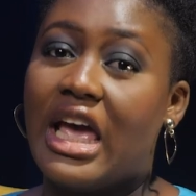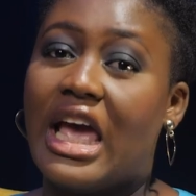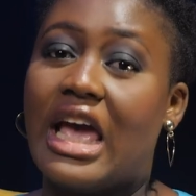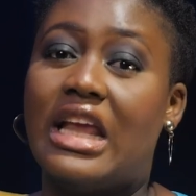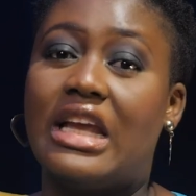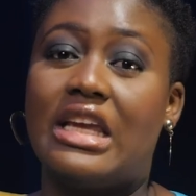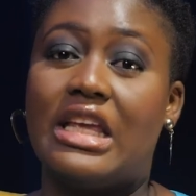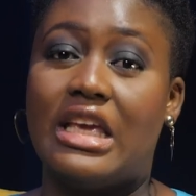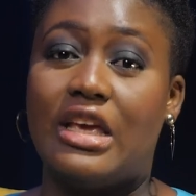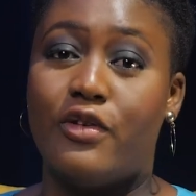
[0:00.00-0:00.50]

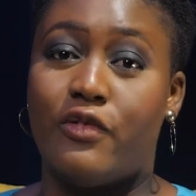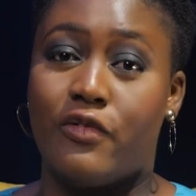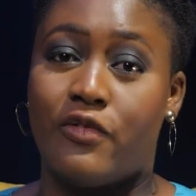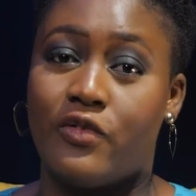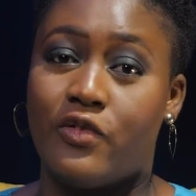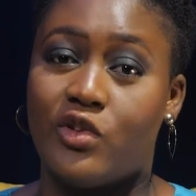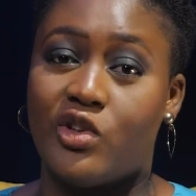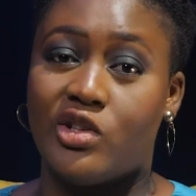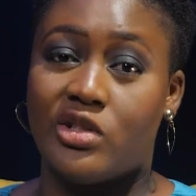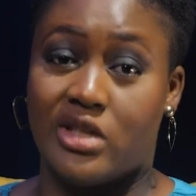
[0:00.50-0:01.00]
And
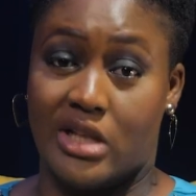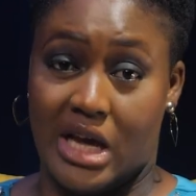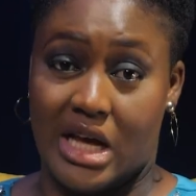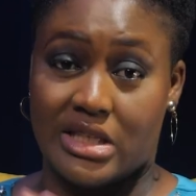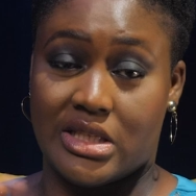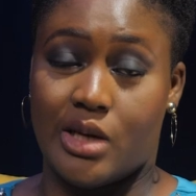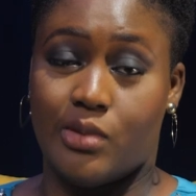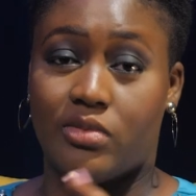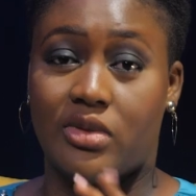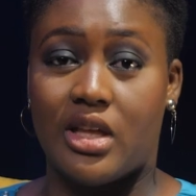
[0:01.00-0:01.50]
if there
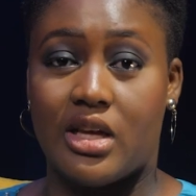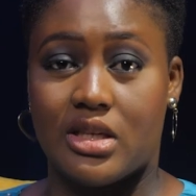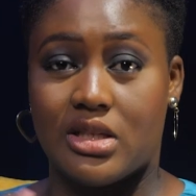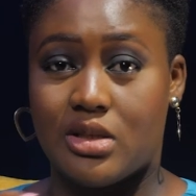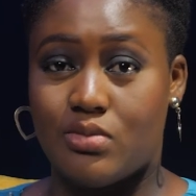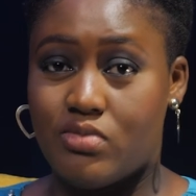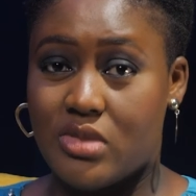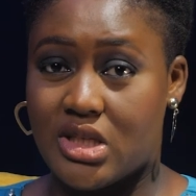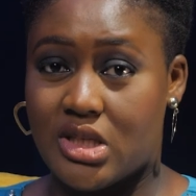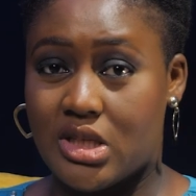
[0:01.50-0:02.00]
are some
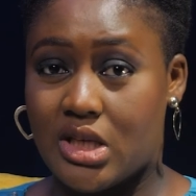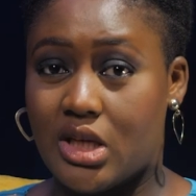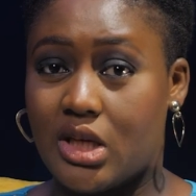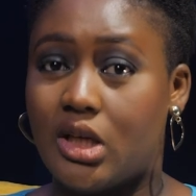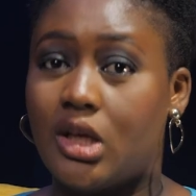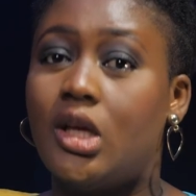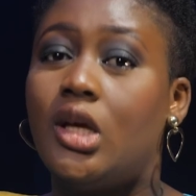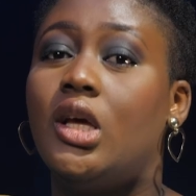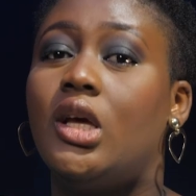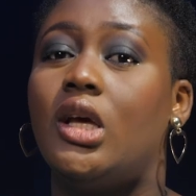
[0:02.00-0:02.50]
things
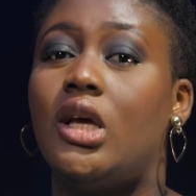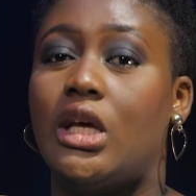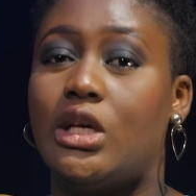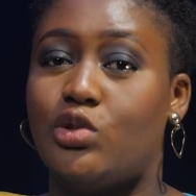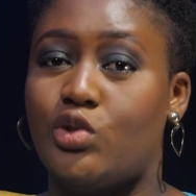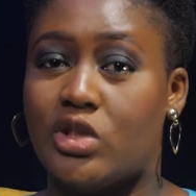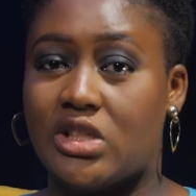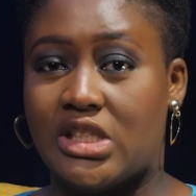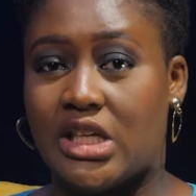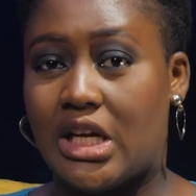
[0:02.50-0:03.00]
missing in
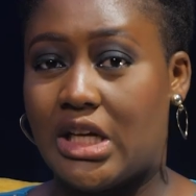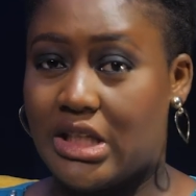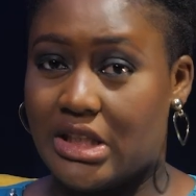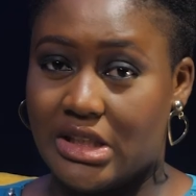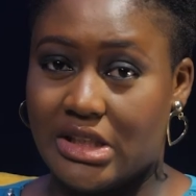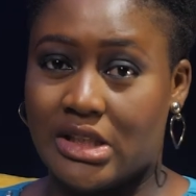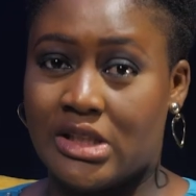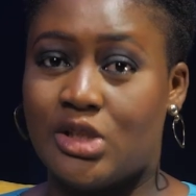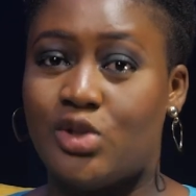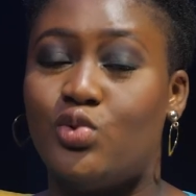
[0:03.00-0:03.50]
your
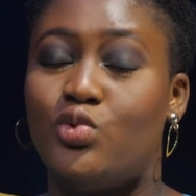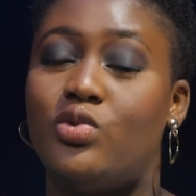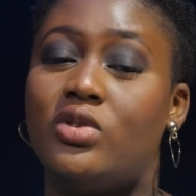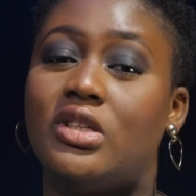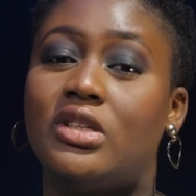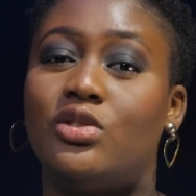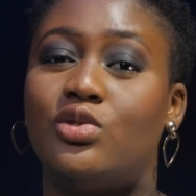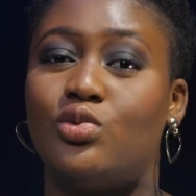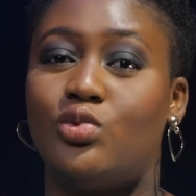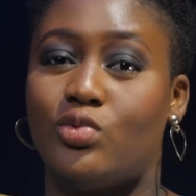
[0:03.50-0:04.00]
checklist, you
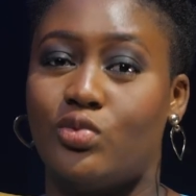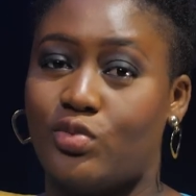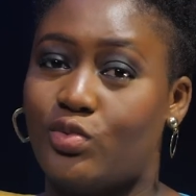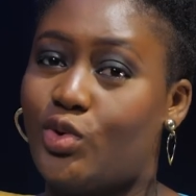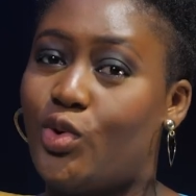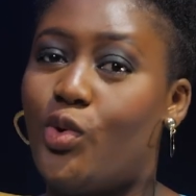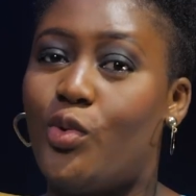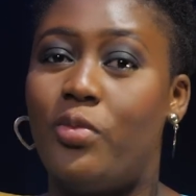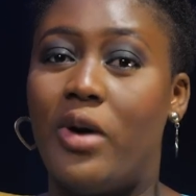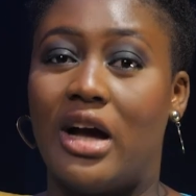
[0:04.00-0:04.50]
need to
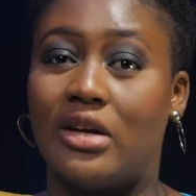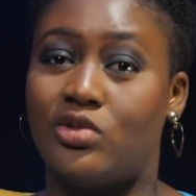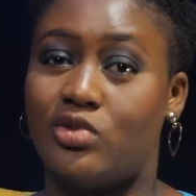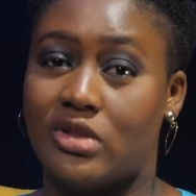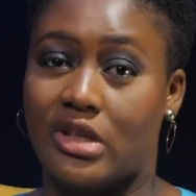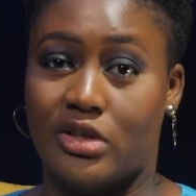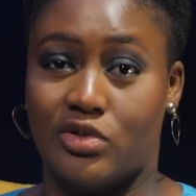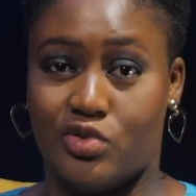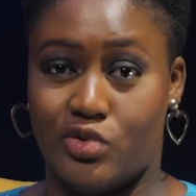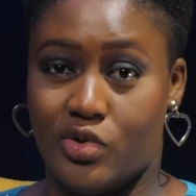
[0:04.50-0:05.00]
go back to
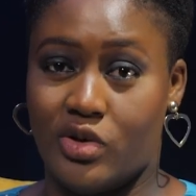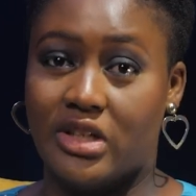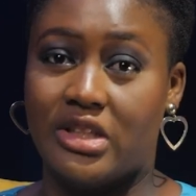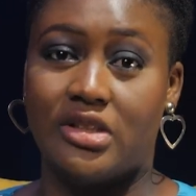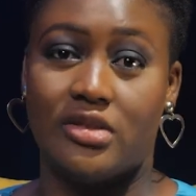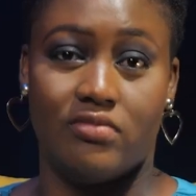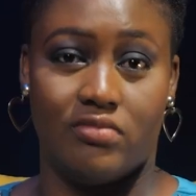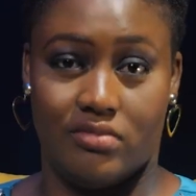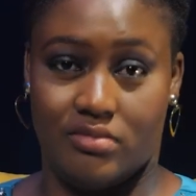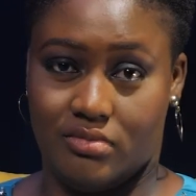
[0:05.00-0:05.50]
the
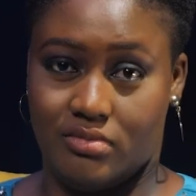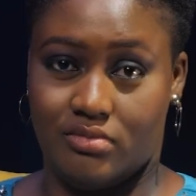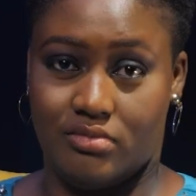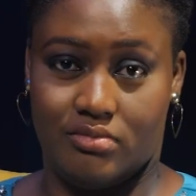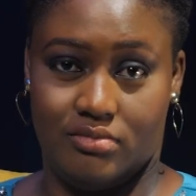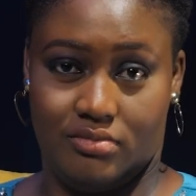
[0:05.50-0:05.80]
drawing.